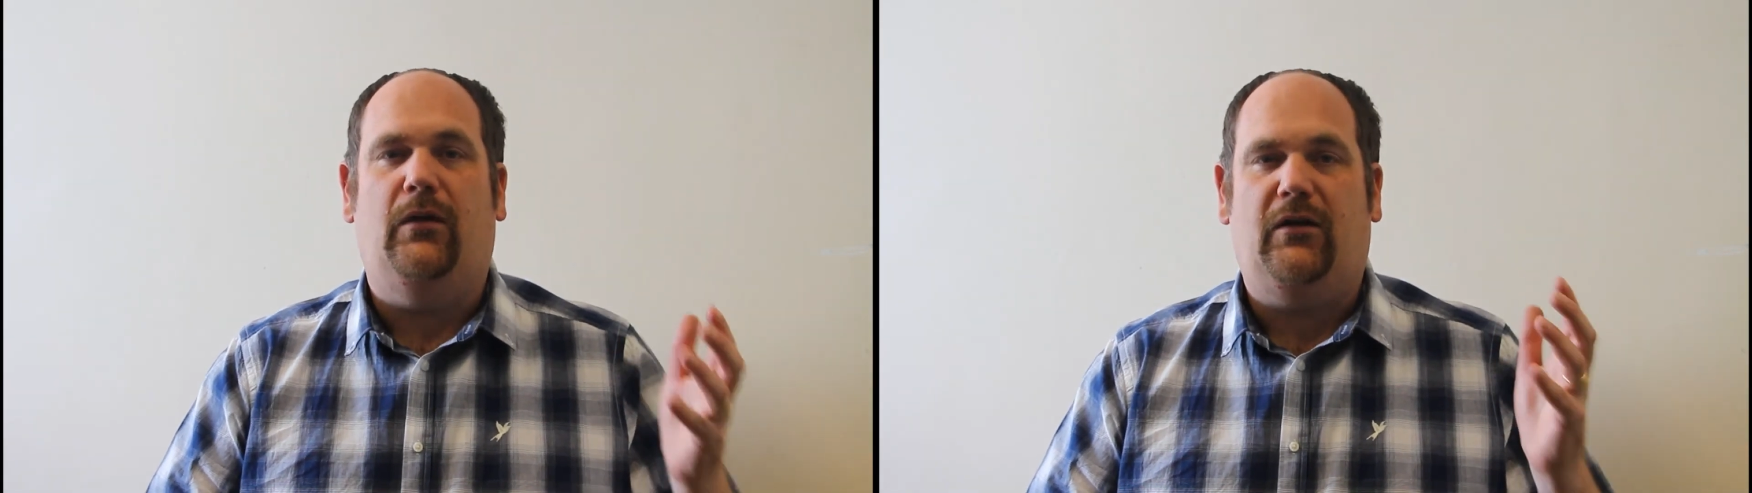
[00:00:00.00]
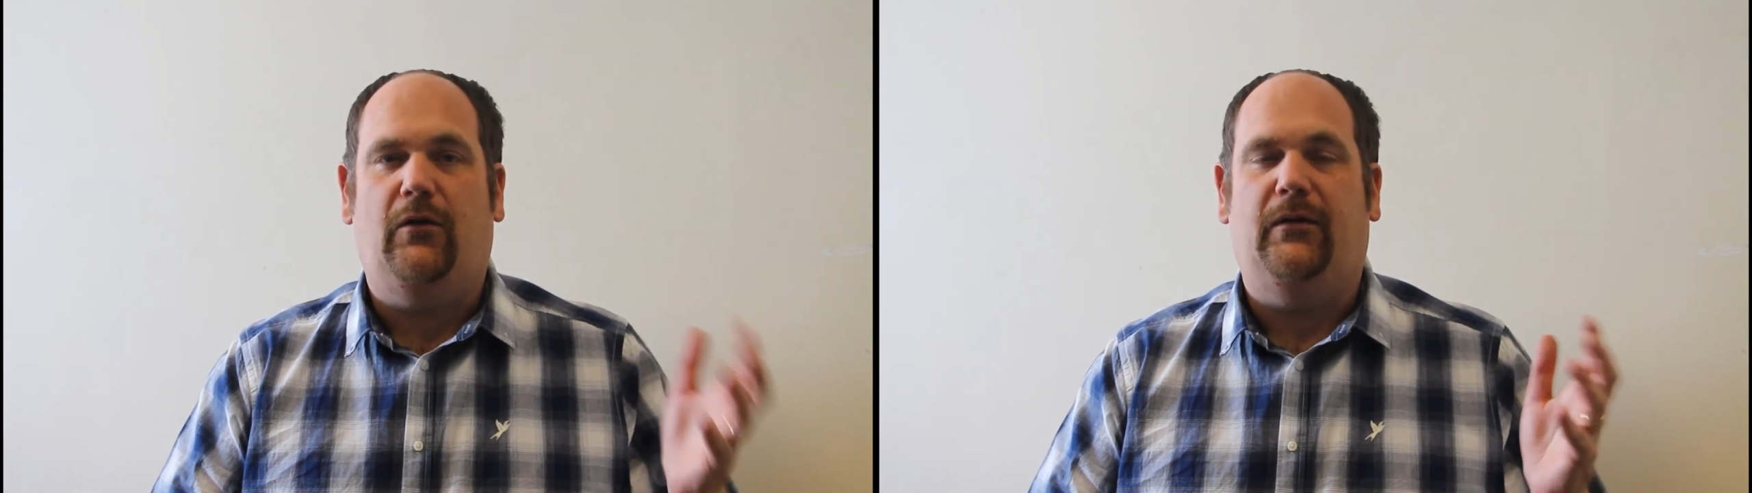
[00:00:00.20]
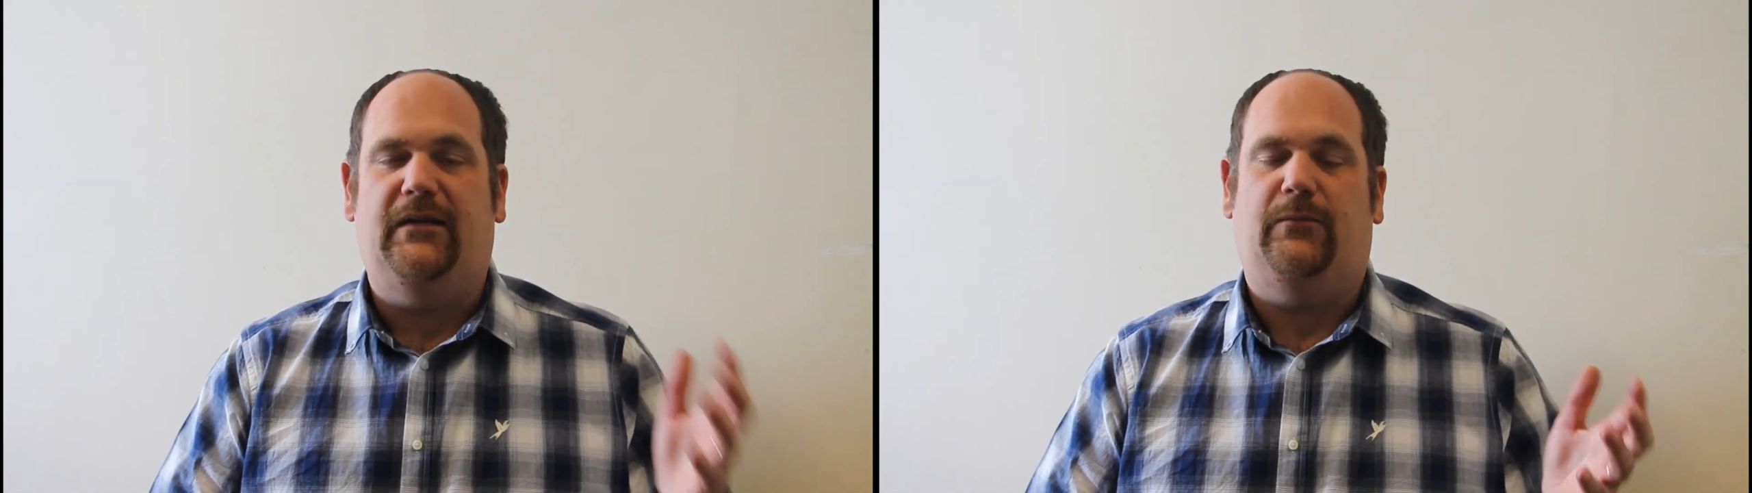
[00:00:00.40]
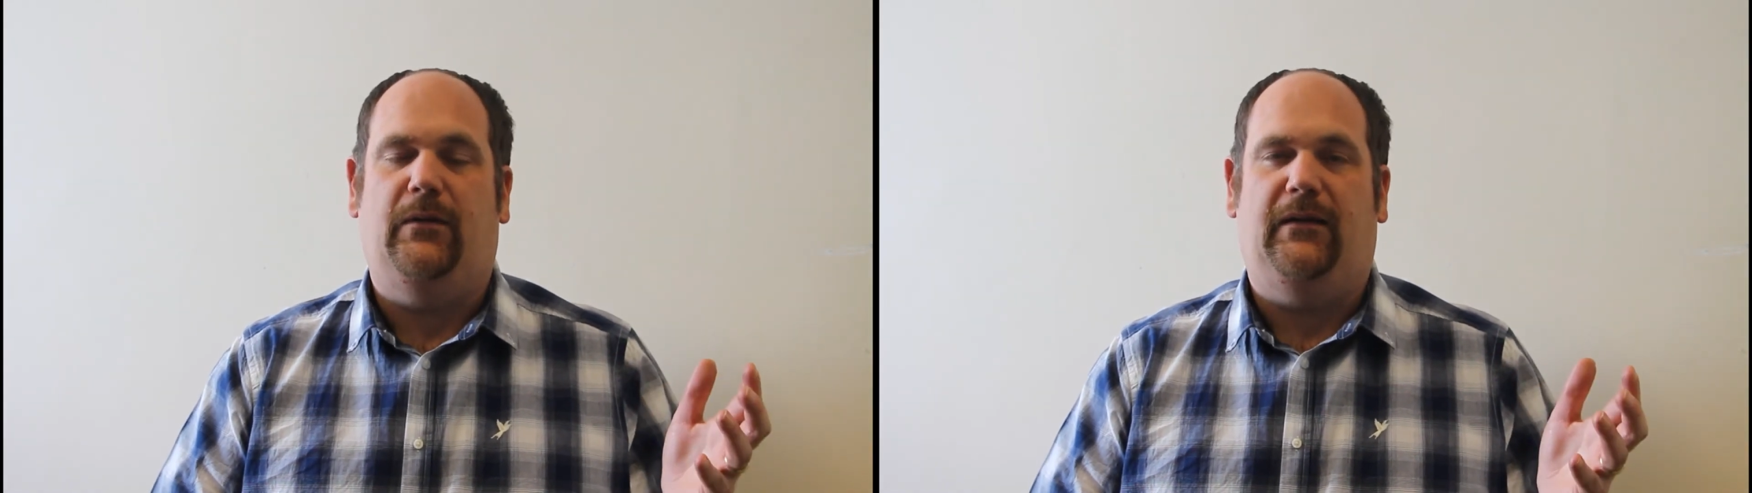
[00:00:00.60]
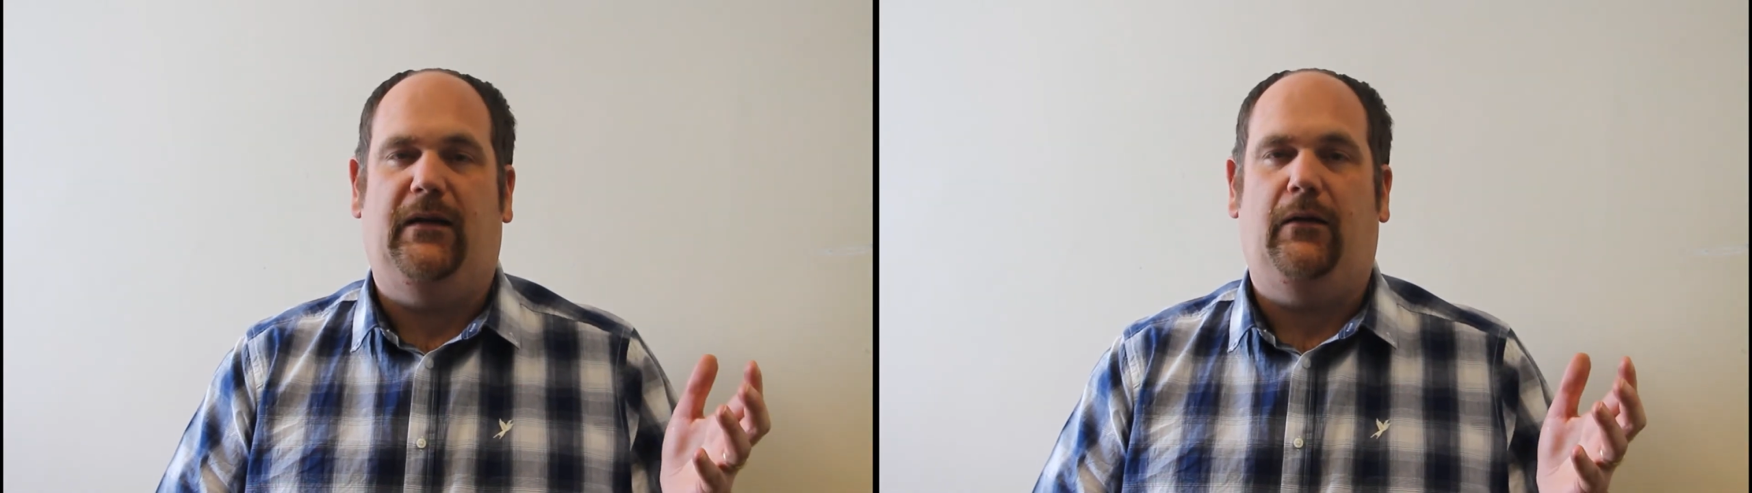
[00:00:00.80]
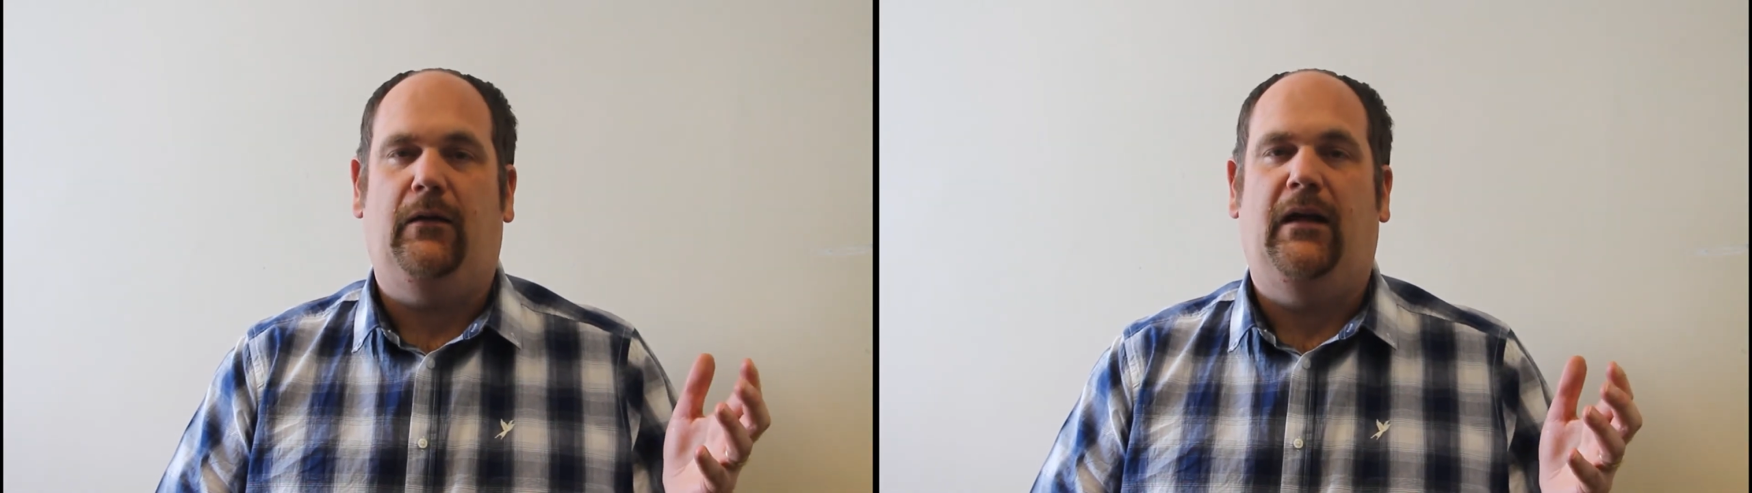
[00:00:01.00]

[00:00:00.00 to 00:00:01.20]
that God is with you